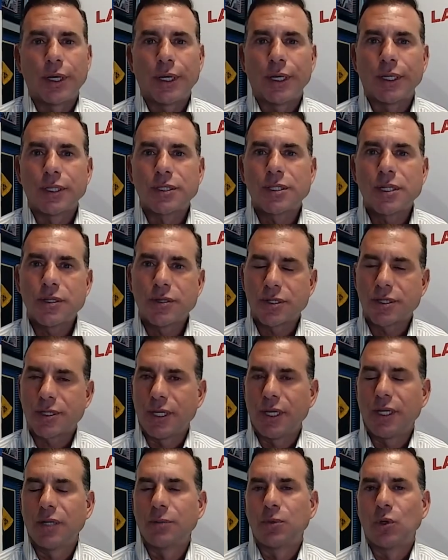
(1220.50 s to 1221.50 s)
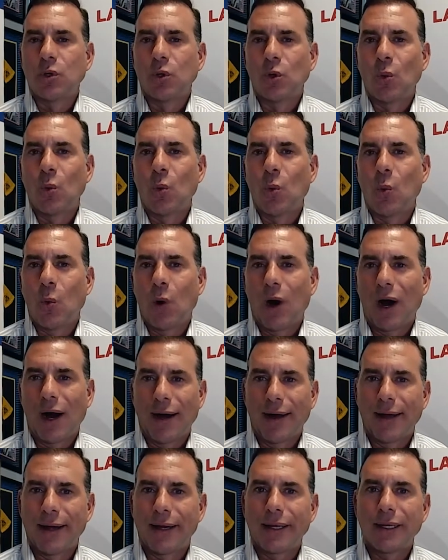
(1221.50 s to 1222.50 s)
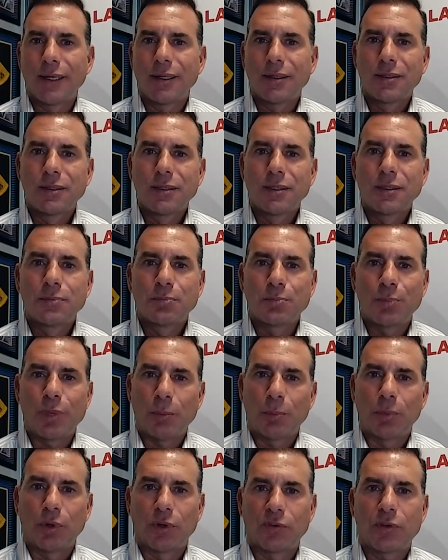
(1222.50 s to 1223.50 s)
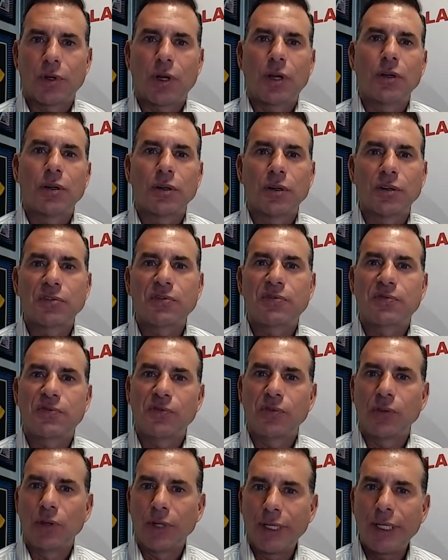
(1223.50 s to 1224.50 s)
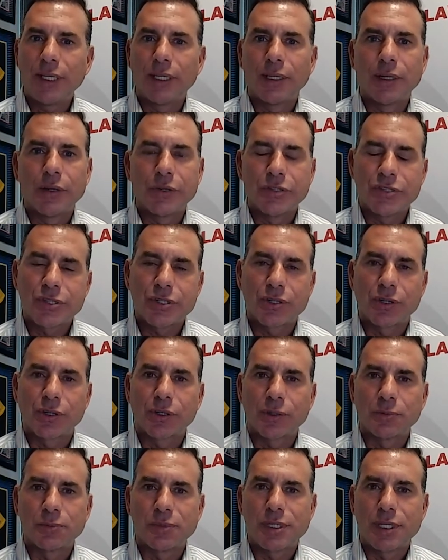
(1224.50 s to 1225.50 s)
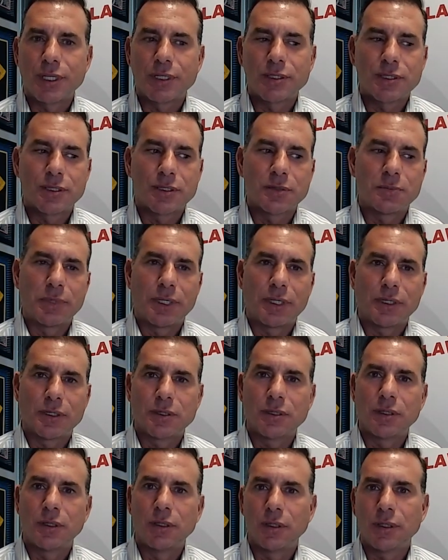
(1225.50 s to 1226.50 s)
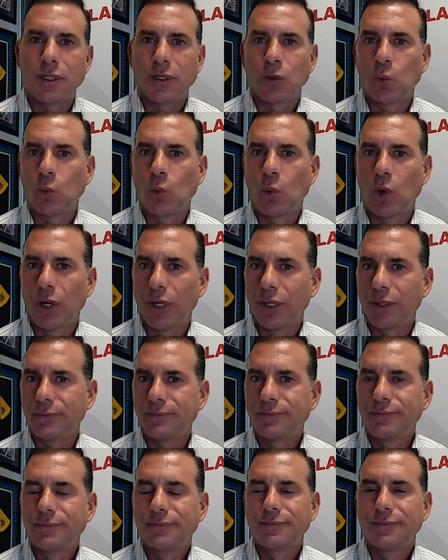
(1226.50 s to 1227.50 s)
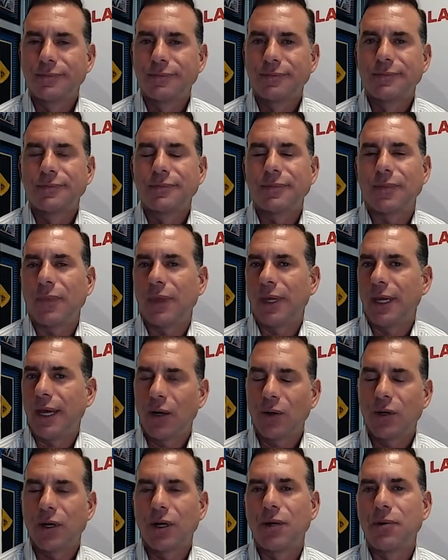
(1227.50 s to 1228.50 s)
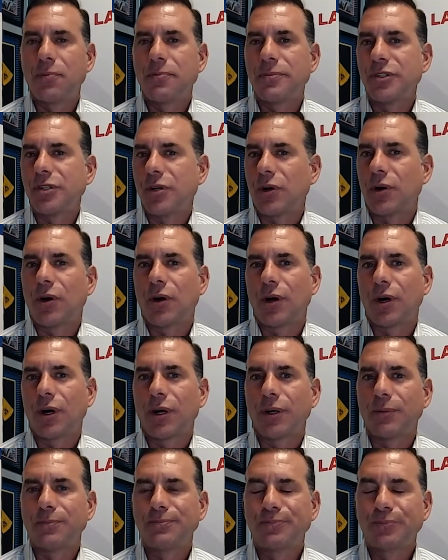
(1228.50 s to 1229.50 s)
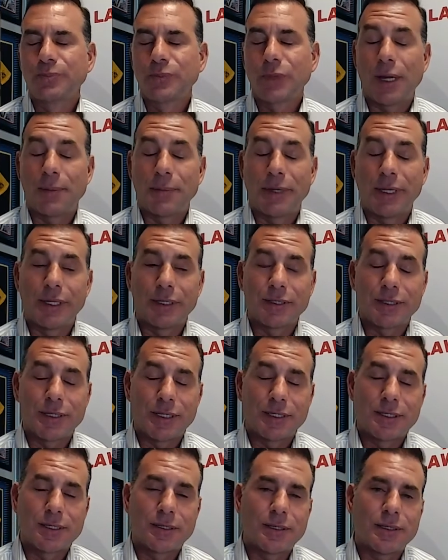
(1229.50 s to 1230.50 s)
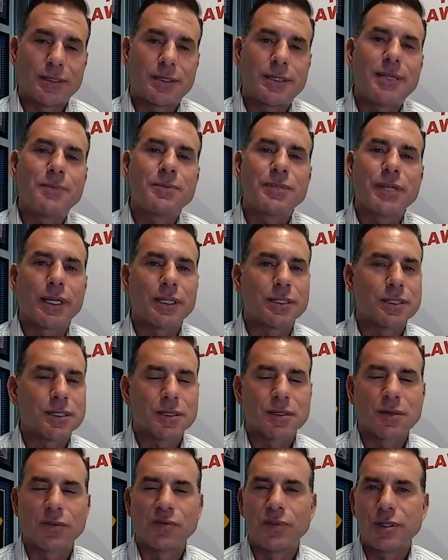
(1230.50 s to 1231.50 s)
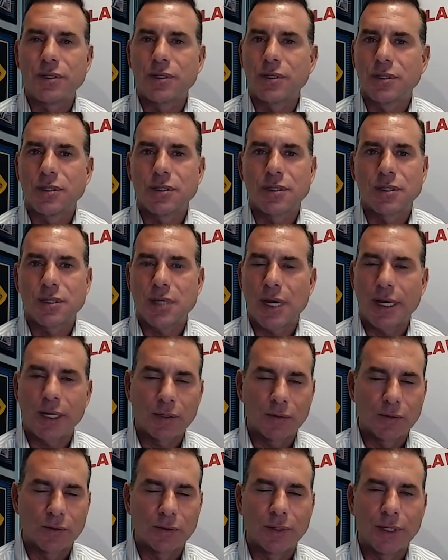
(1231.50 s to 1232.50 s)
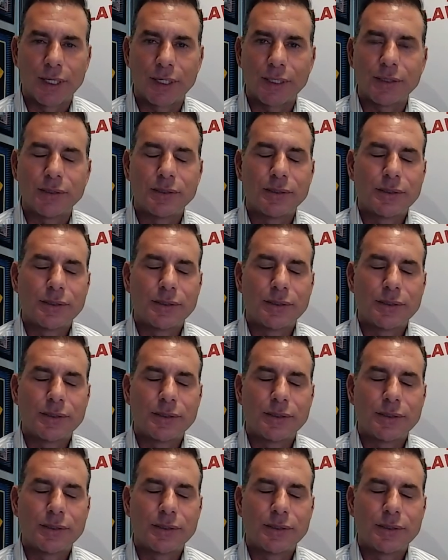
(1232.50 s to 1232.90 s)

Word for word: and it's understandable why people of color flee in those circumstances because look at what the outcomes are. I mean, it, it seems like it's just a vicious cycle that